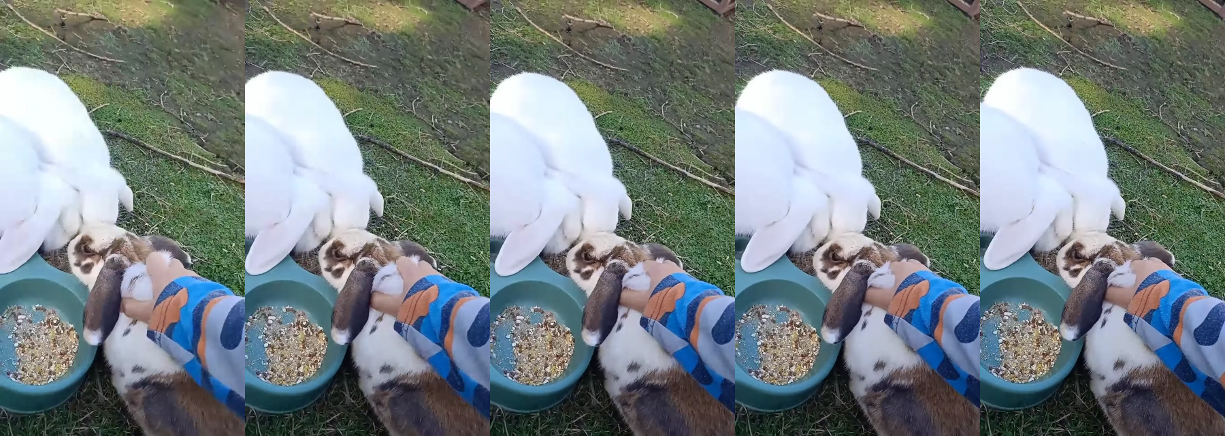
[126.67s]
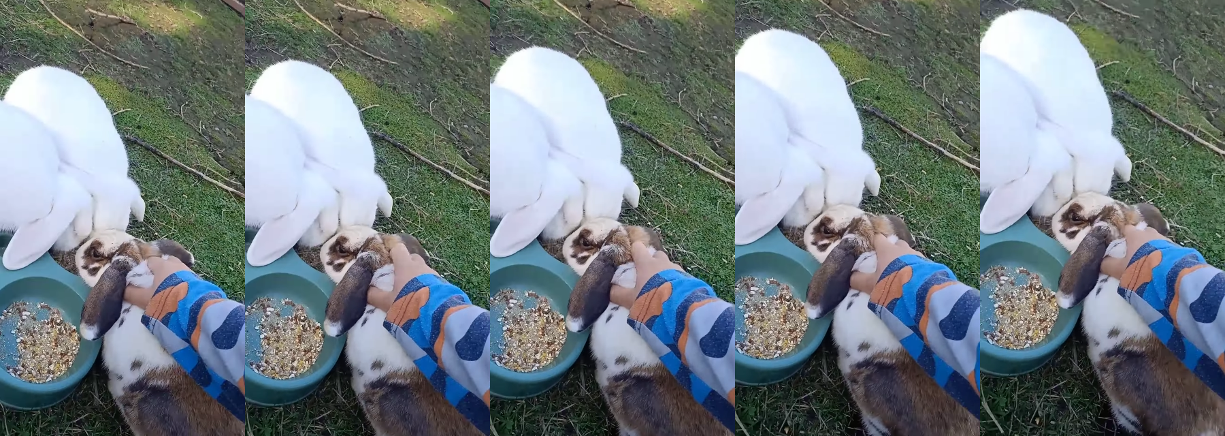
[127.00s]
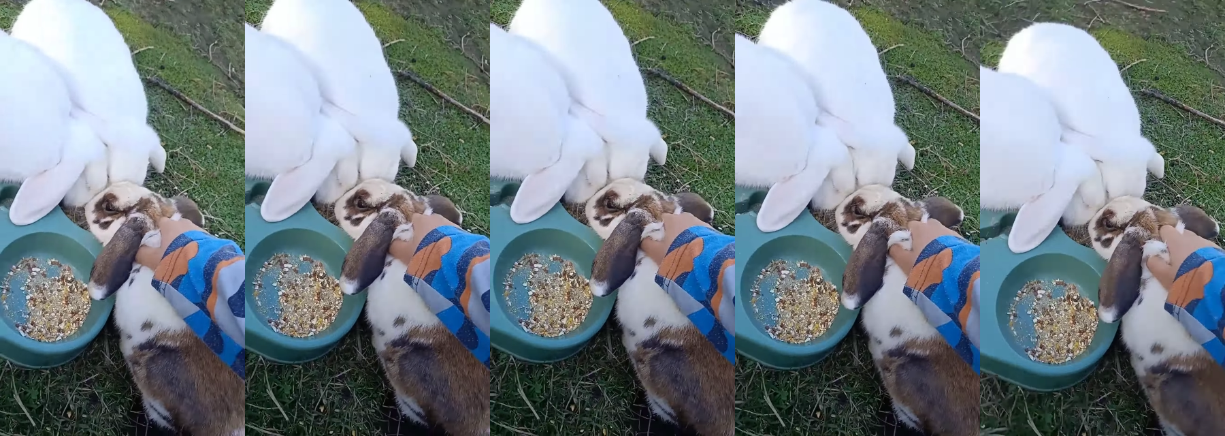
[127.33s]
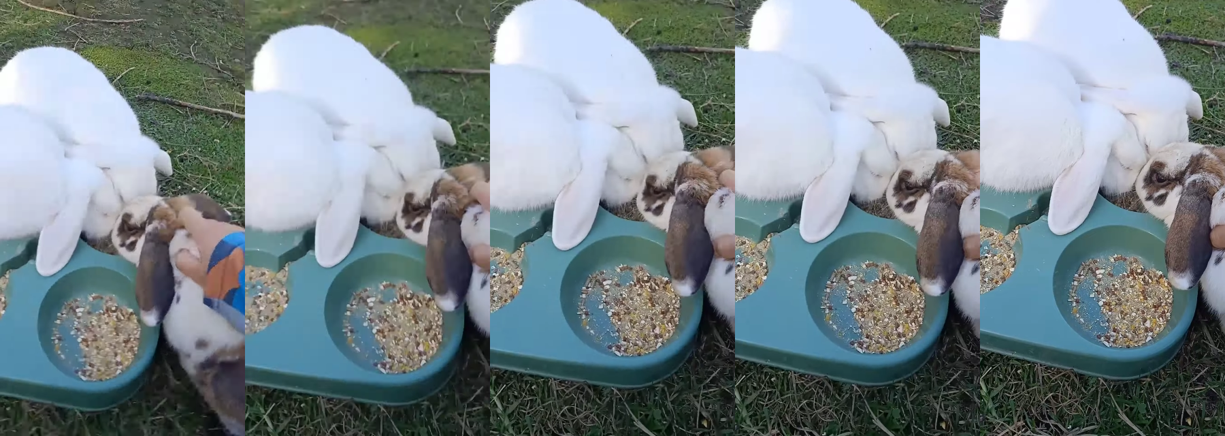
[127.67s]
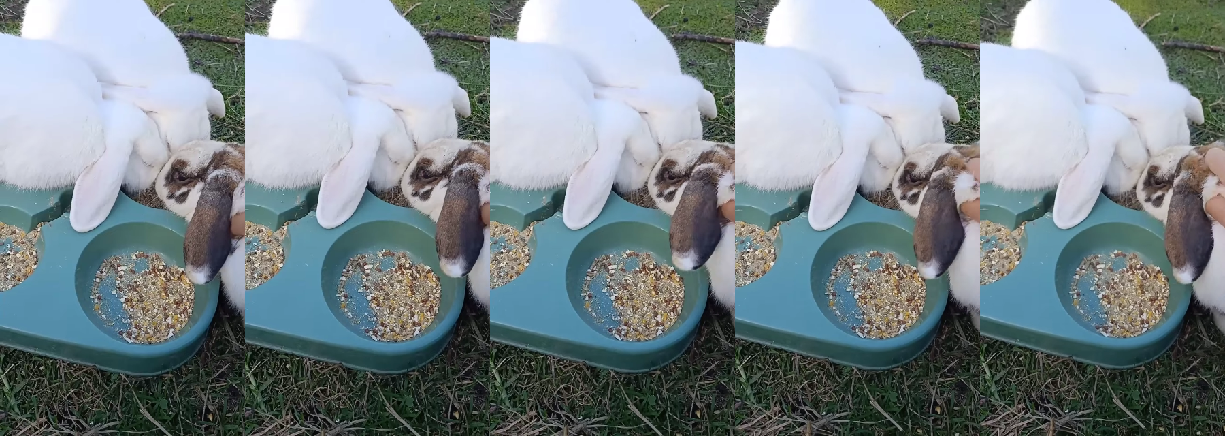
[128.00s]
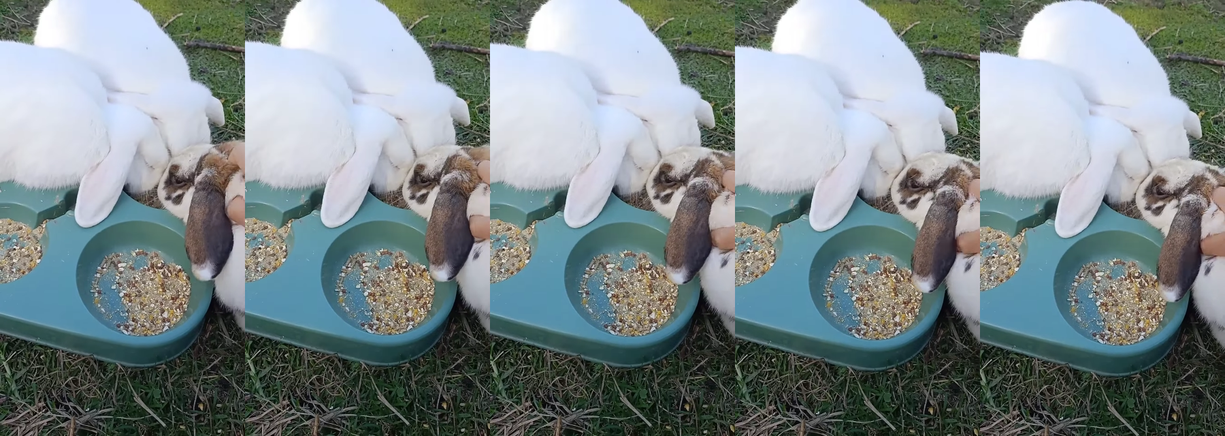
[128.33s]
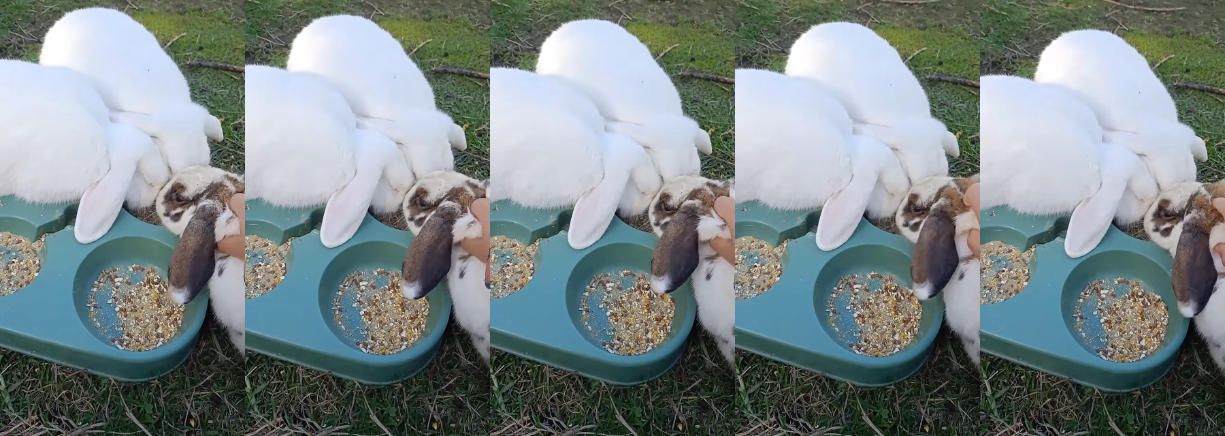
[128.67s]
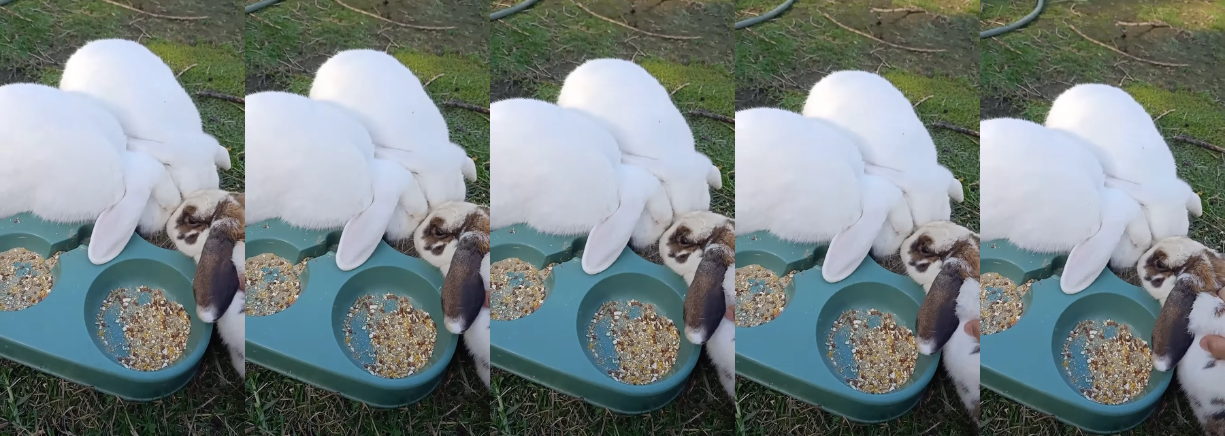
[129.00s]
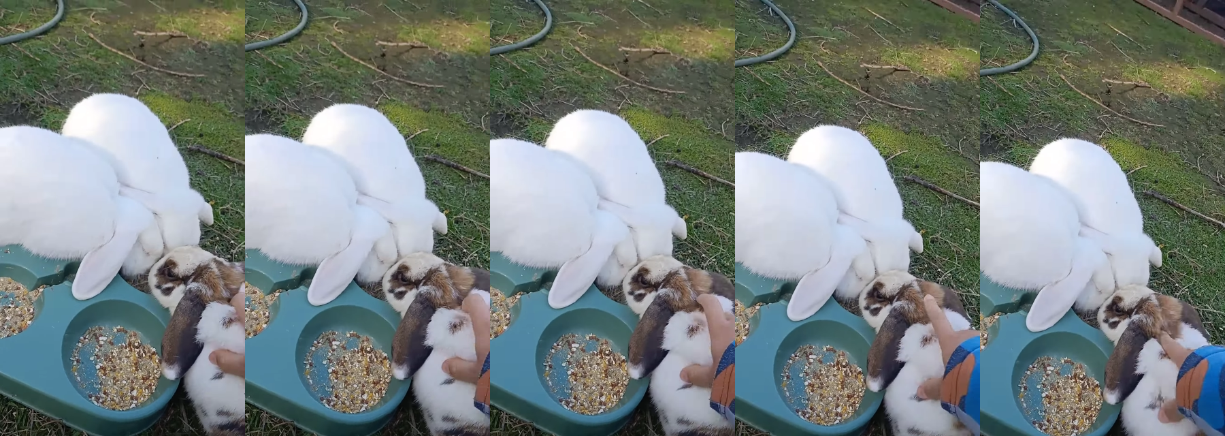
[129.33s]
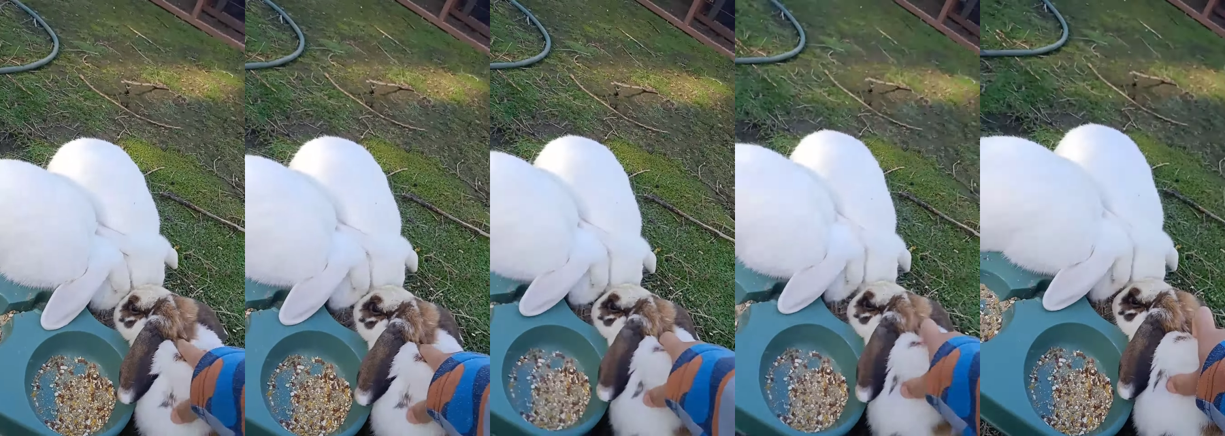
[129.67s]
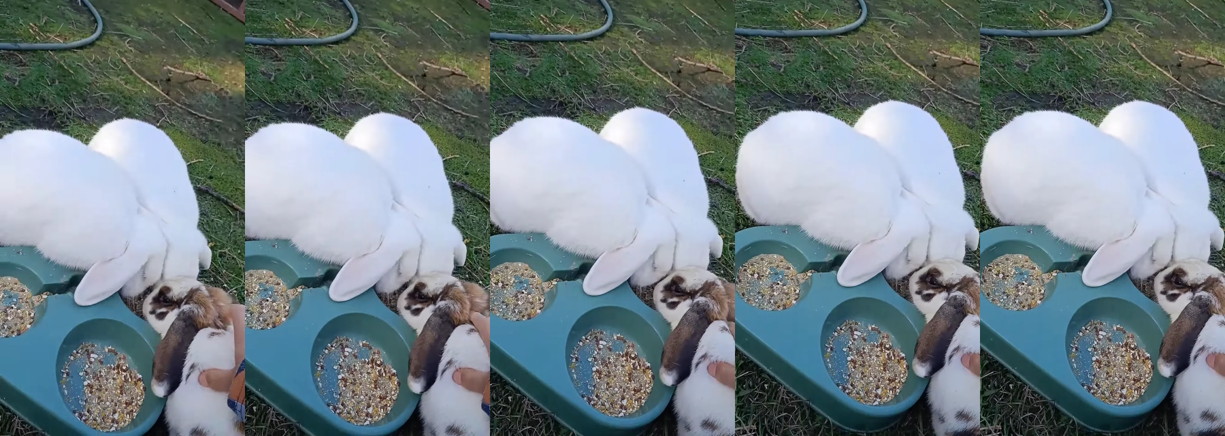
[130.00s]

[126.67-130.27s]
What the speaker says: No face is visible, so there are no lips to read.